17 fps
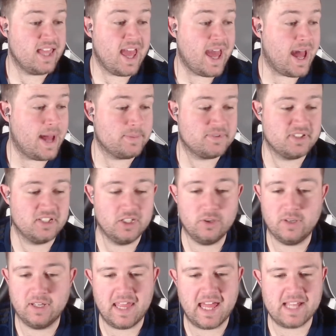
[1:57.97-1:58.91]
Yeah,
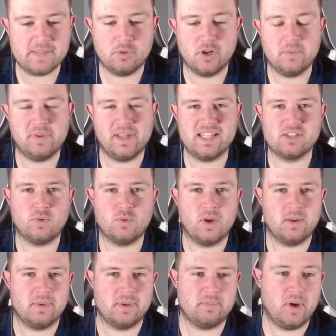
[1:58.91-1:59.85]
absolutely. That probably plays
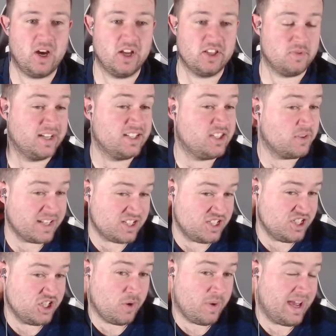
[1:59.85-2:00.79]
quite a big part into it. I don't
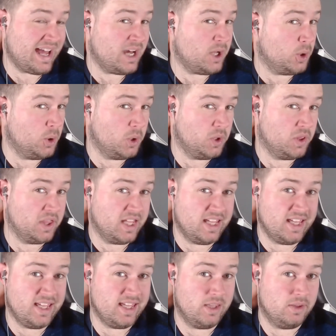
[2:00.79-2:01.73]
actually know how
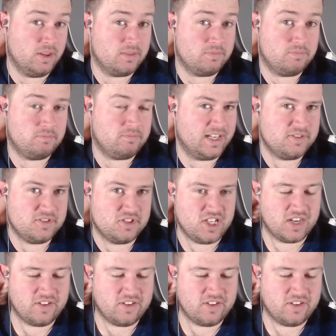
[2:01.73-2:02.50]
the values are